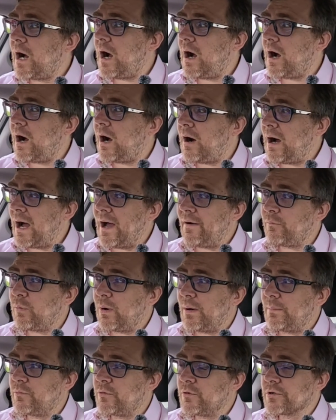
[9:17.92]
I'll have
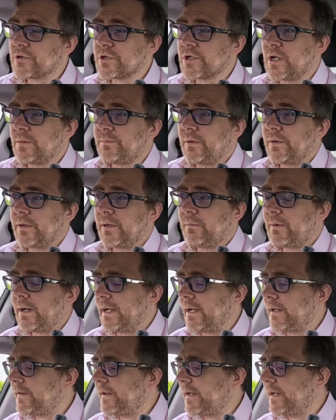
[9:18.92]
one more stop on the way,
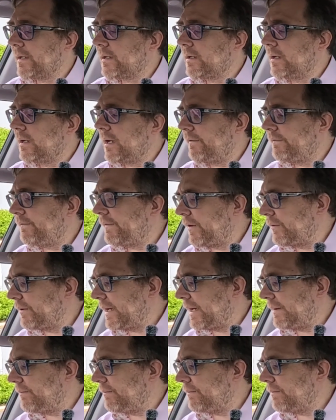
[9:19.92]
I think. I filled
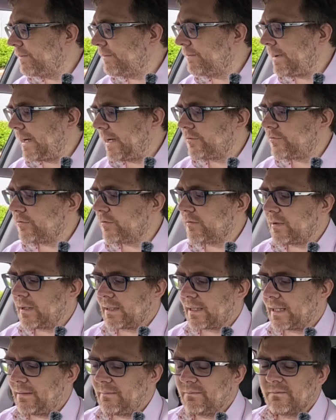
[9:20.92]
up petrol.
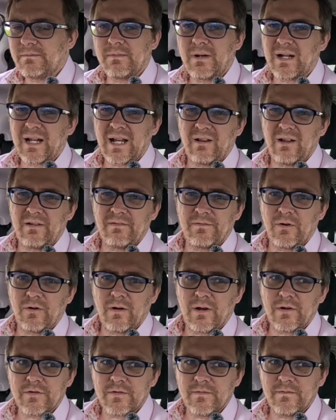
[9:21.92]
I'll get like
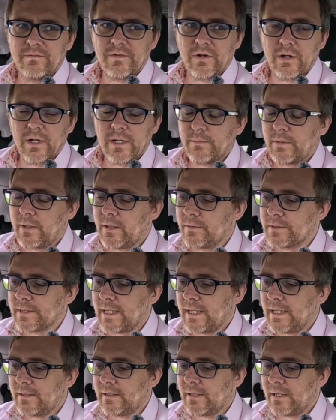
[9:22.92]
430 miles
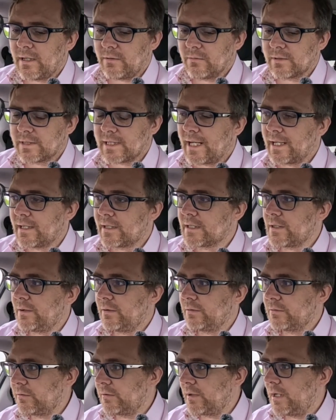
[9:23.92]
out of the whole tank, so
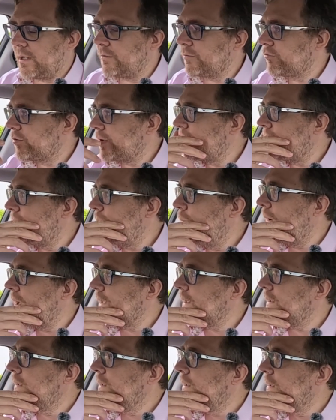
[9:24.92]
I'll do the whole trip in
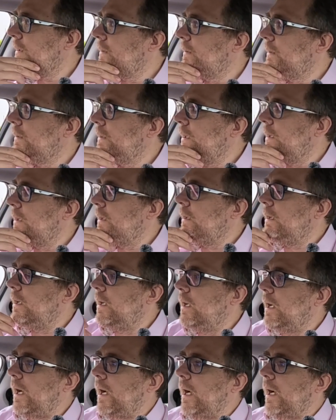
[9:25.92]
one.
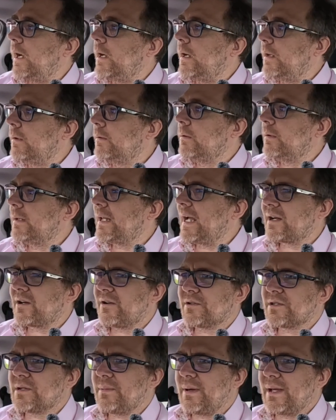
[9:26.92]
That
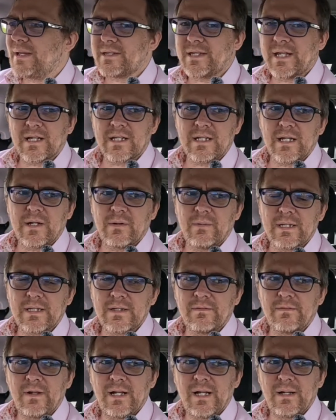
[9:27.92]
costs about 60 quid to
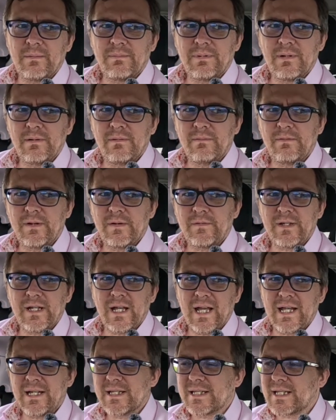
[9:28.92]
fill up,
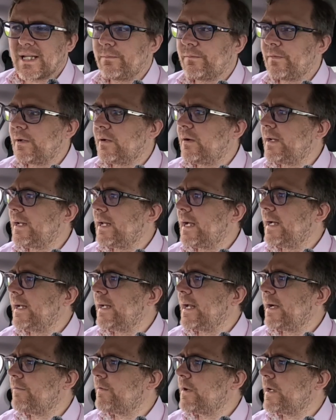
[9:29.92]
58, something like that, in
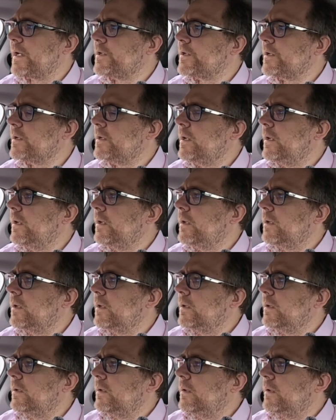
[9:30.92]
that region,
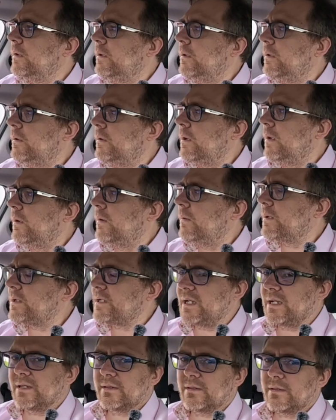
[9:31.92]
which
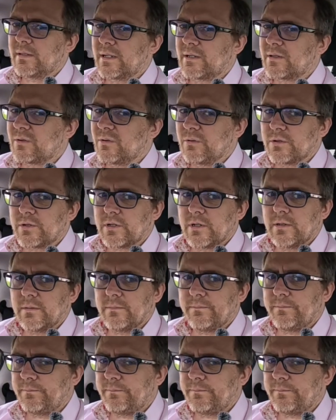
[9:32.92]
is extortionate.